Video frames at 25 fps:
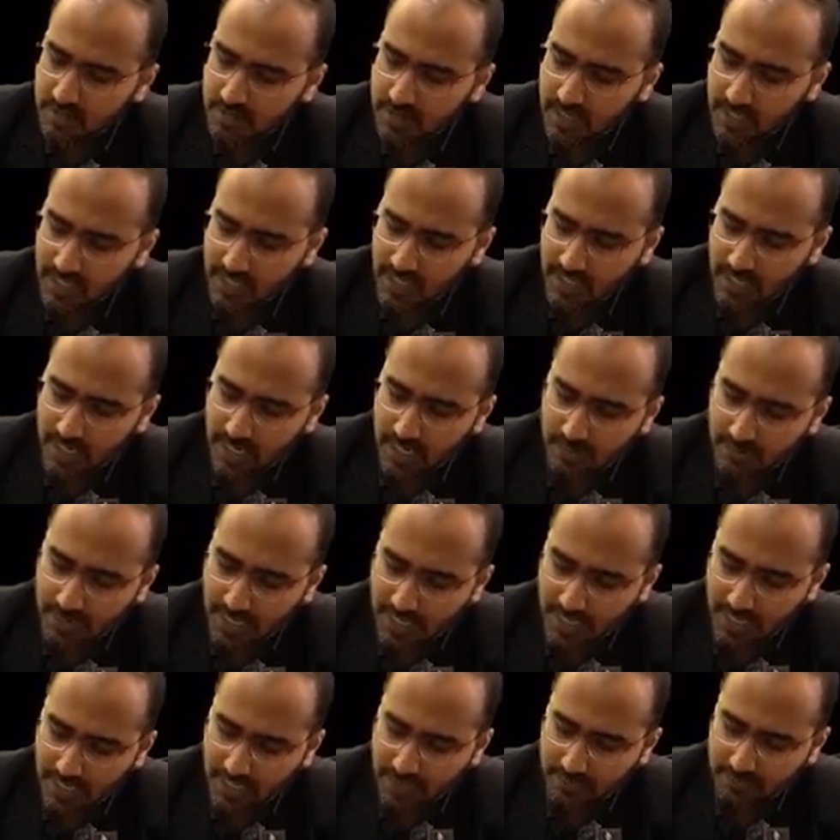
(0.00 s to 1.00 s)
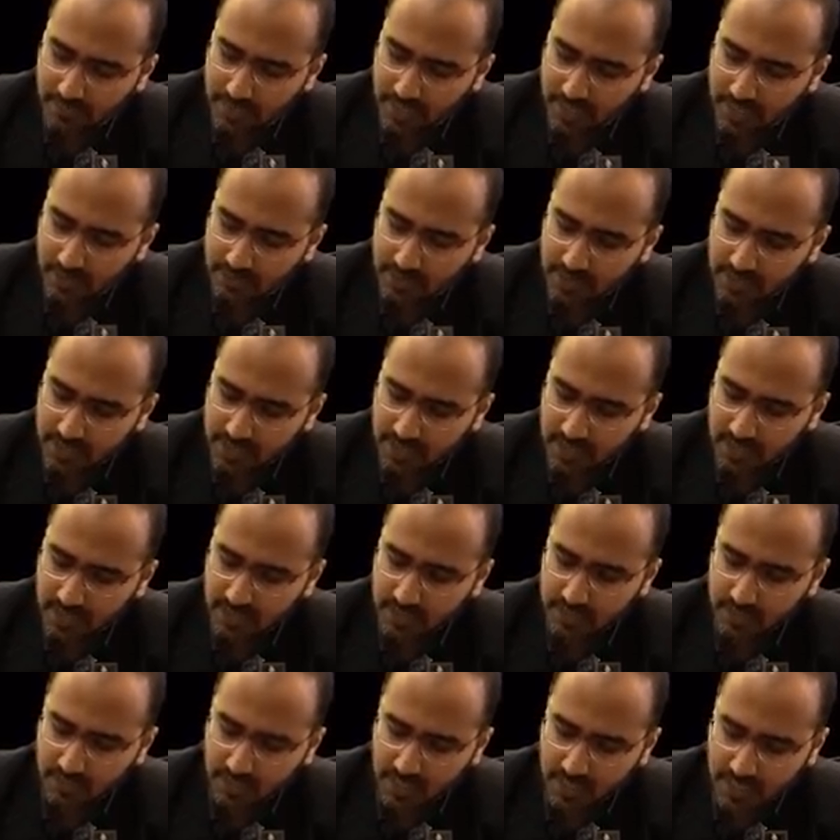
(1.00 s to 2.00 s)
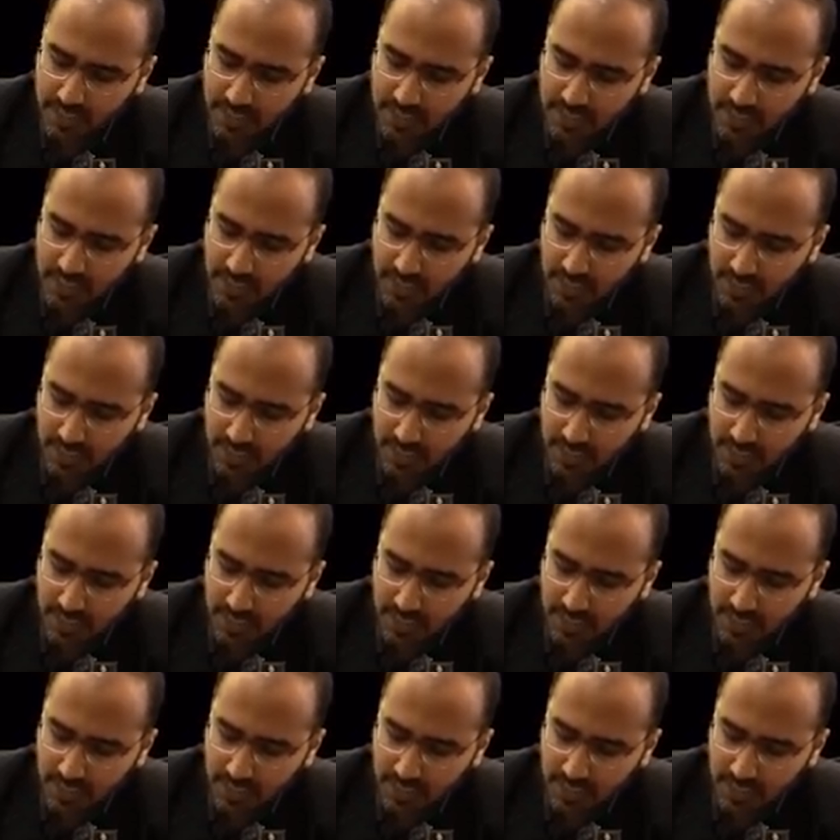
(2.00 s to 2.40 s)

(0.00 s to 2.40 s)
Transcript: Okay, MRI compatible cylinders. Okay.